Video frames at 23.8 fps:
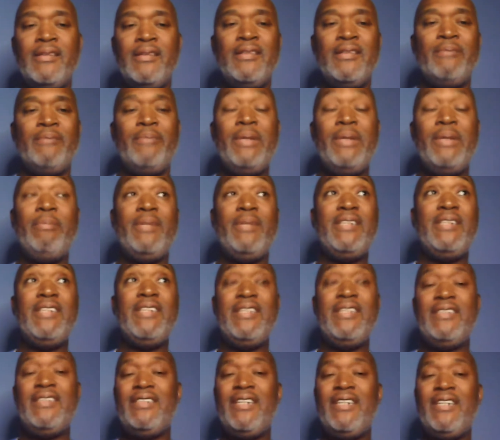People, this
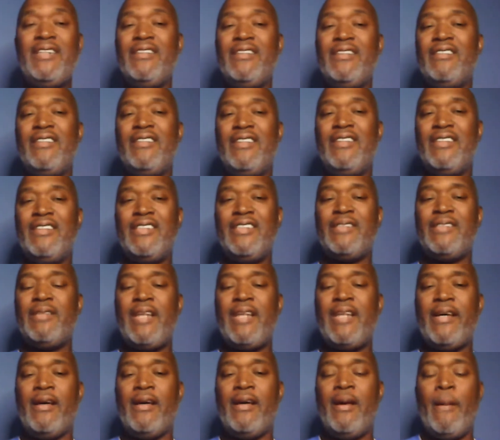ain't shit just
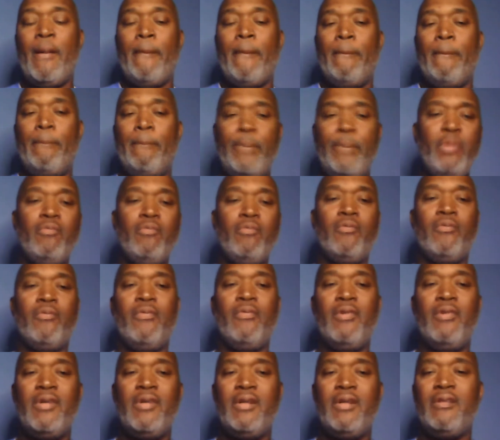like boom.
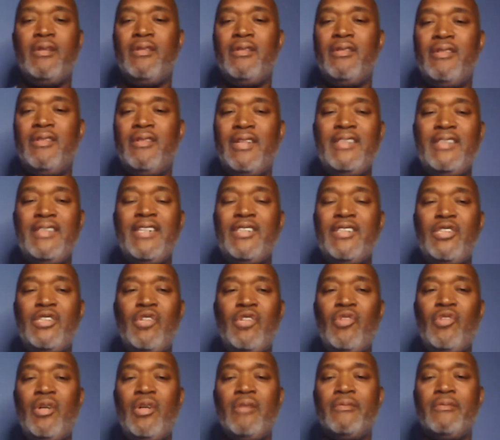They just
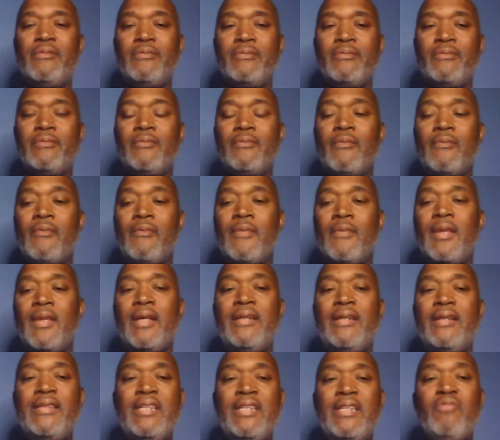show up.
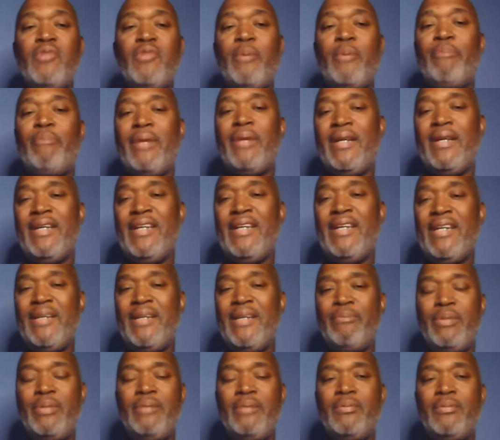This was planned,
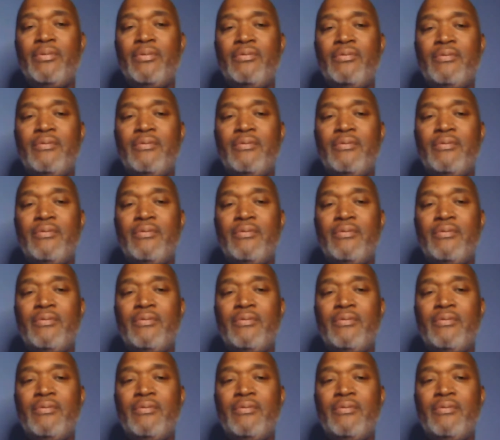people.